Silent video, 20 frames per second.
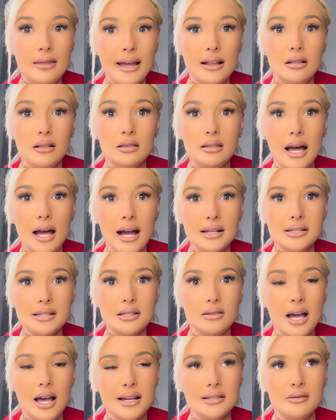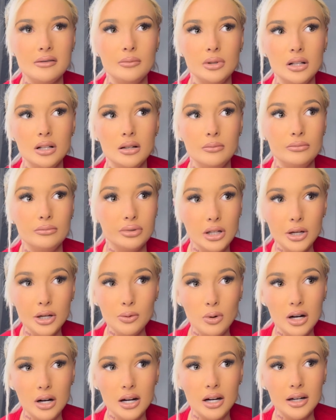like lots of blood
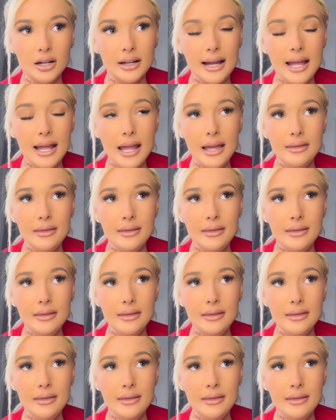work.